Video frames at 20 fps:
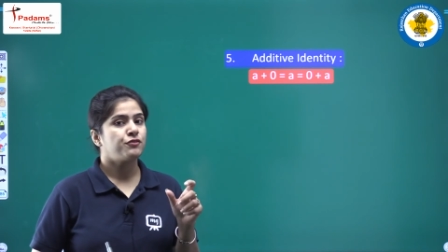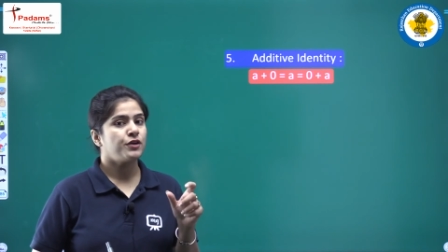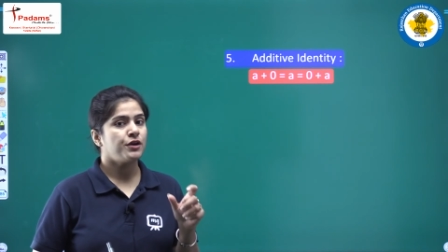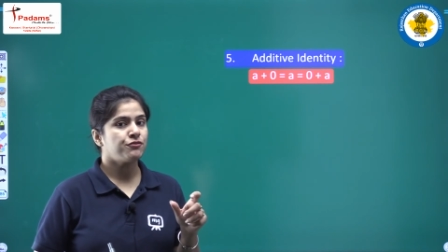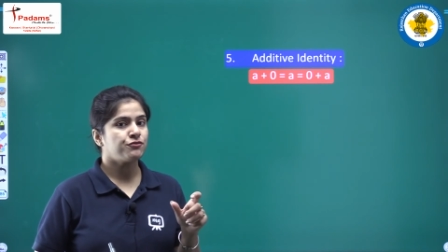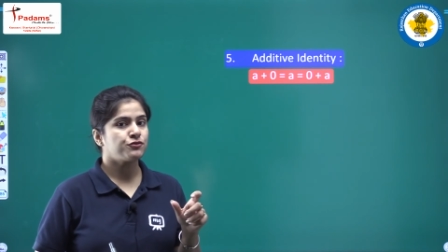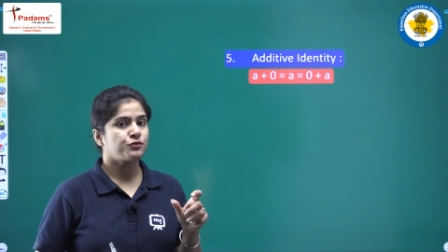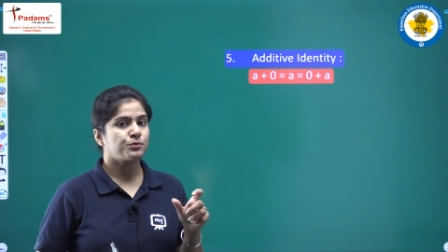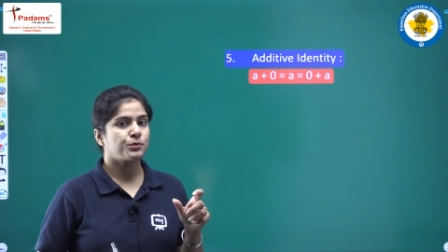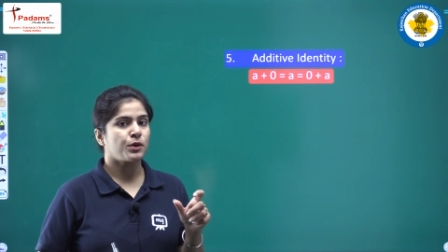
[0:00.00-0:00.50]

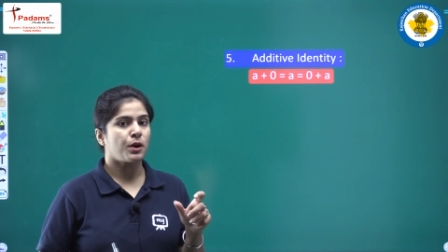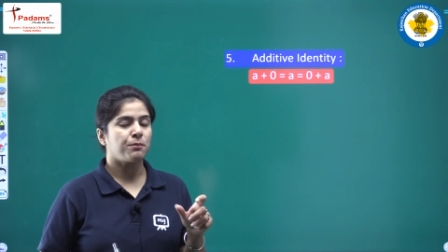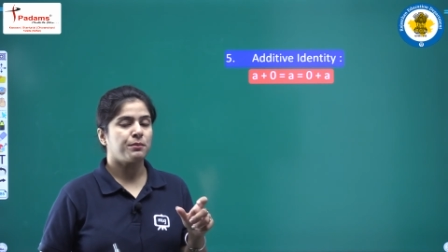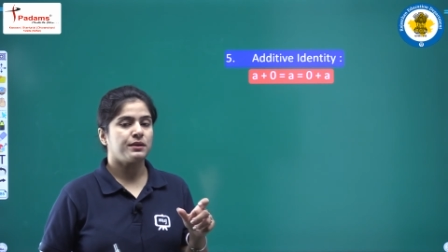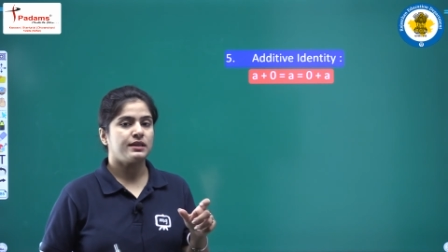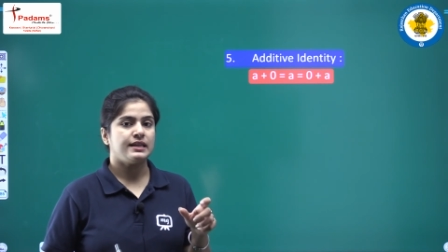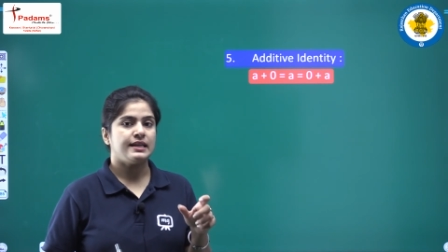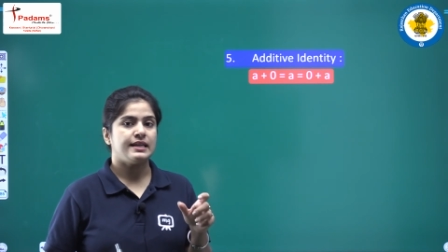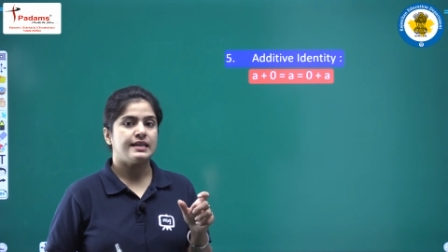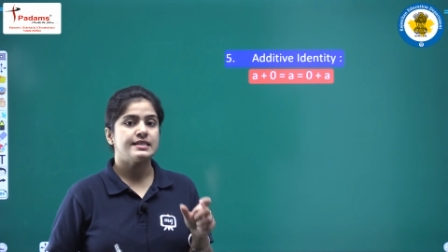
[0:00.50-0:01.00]
Fifth
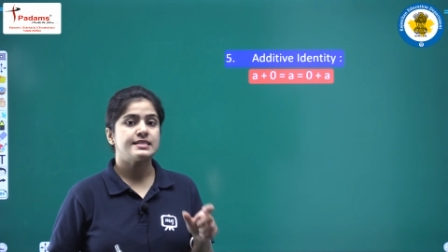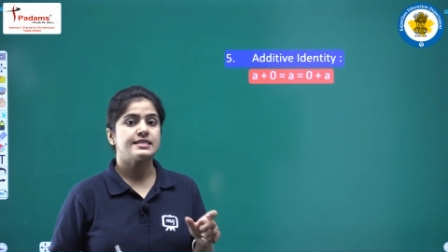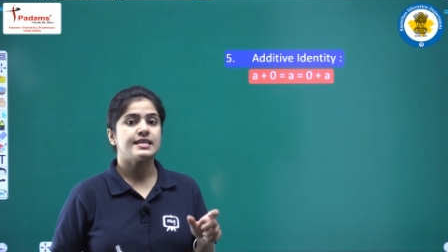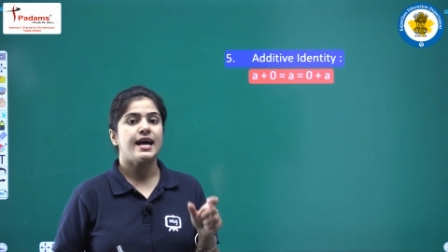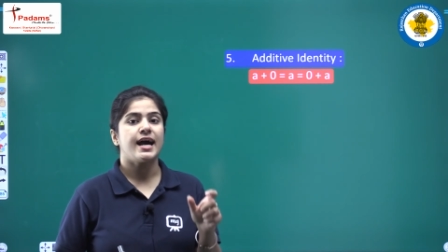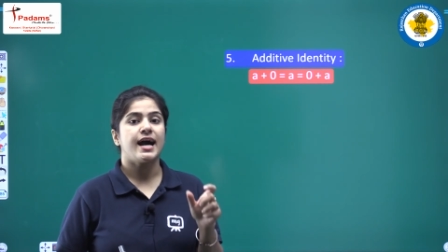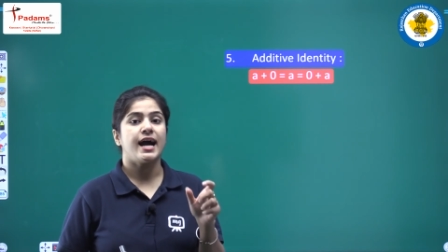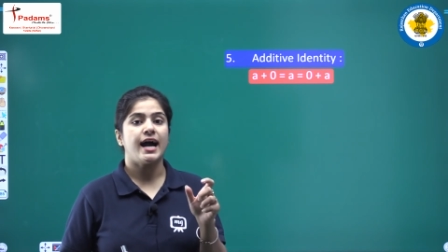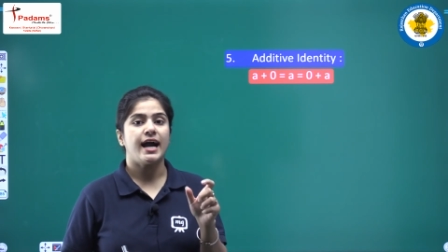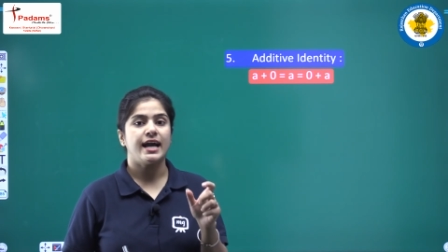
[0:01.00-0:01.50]
property is
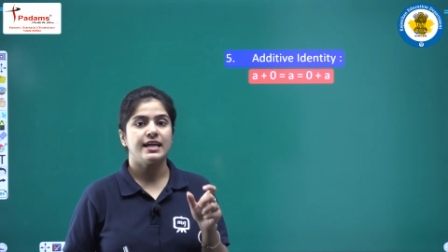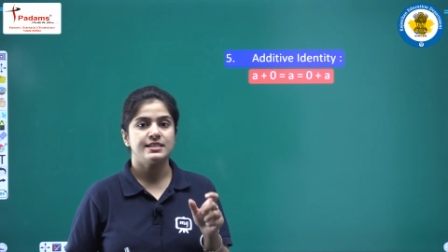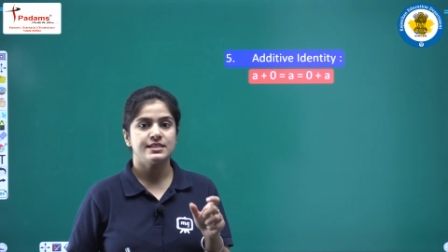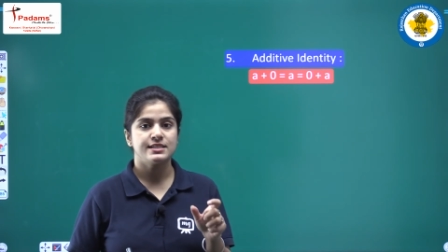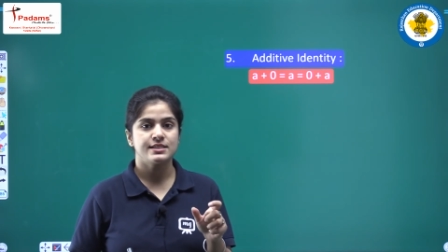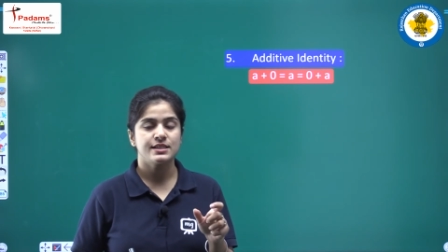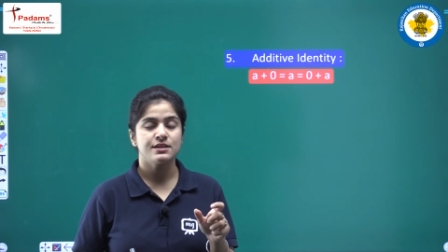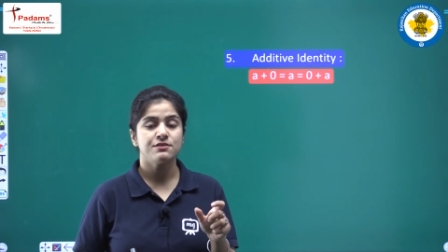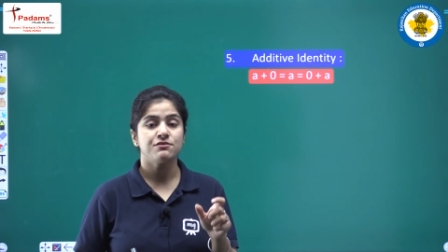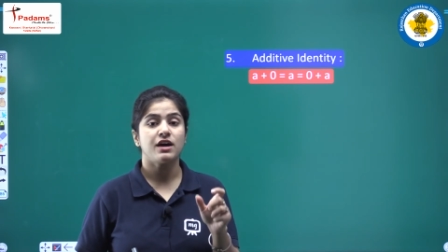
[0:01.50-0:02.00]

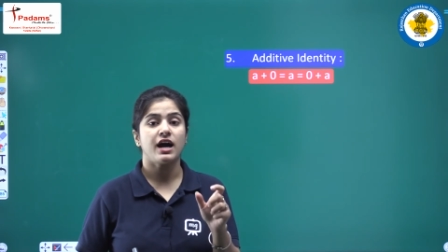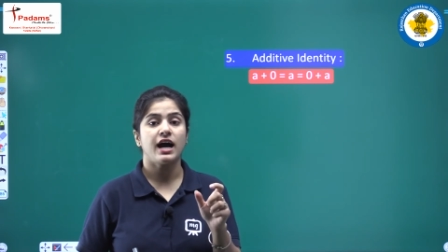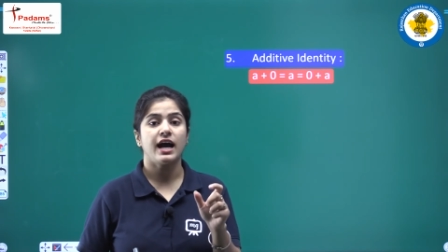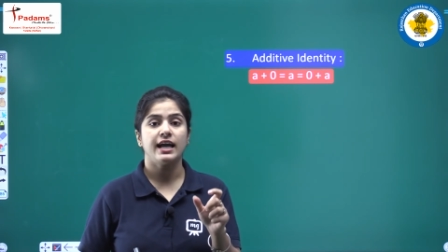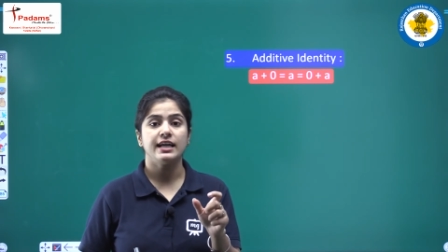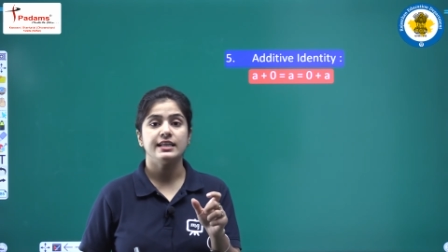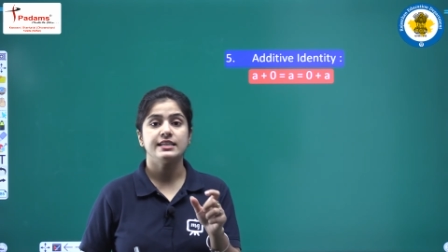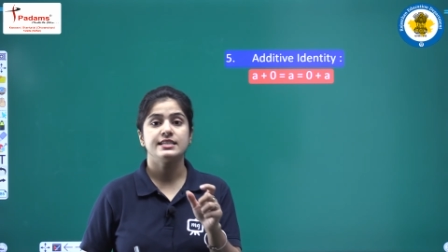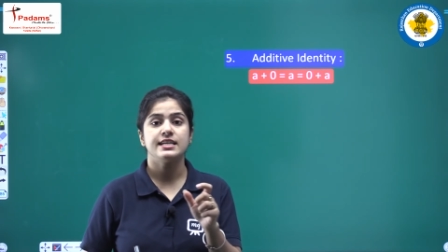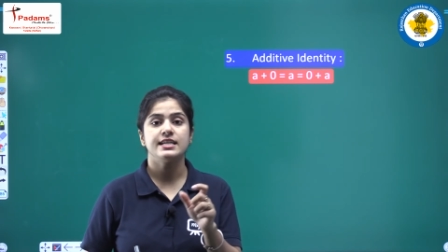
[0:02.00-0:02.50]
additive
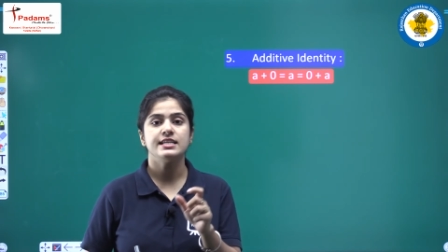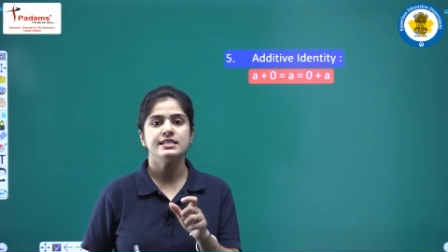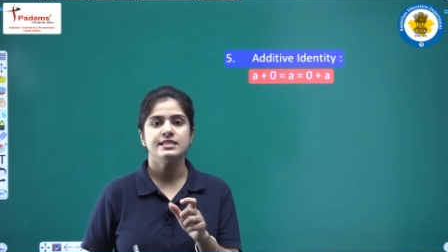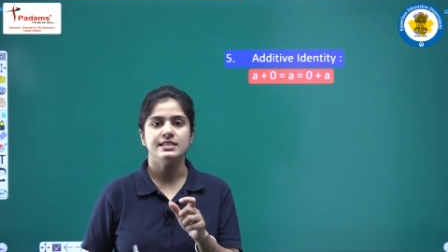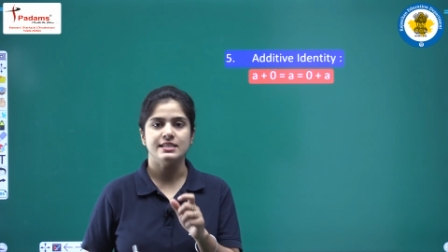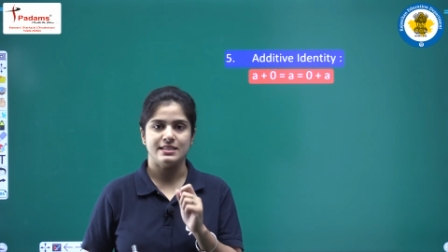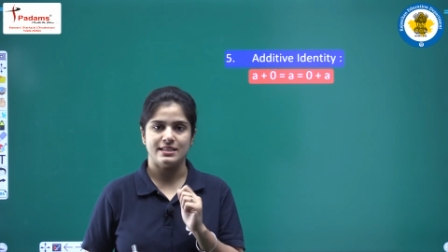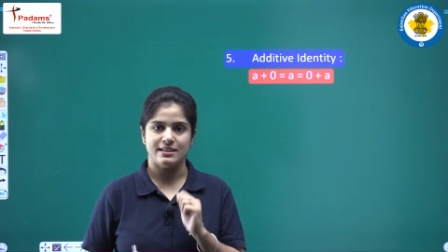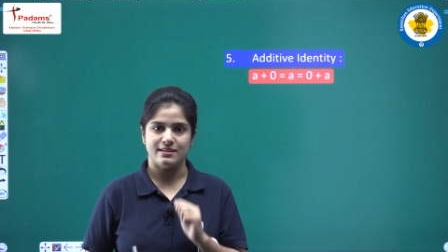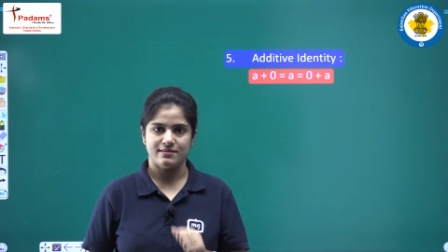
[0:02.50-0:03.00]

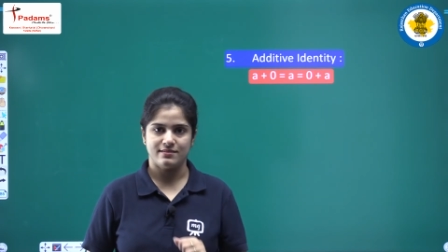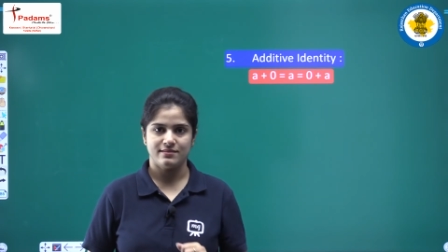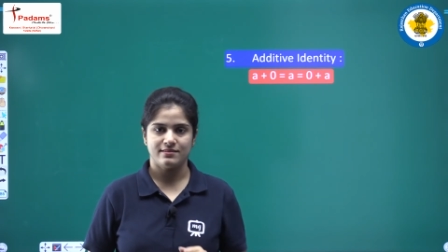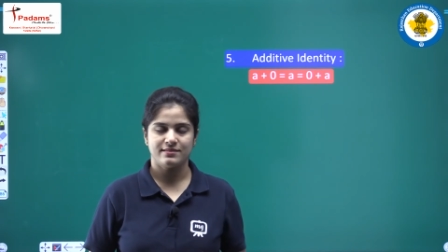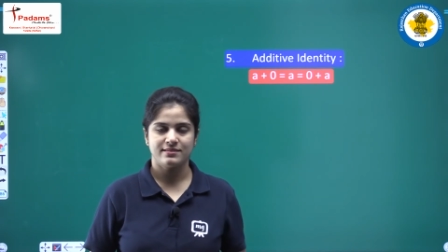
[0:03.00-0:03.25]
identity.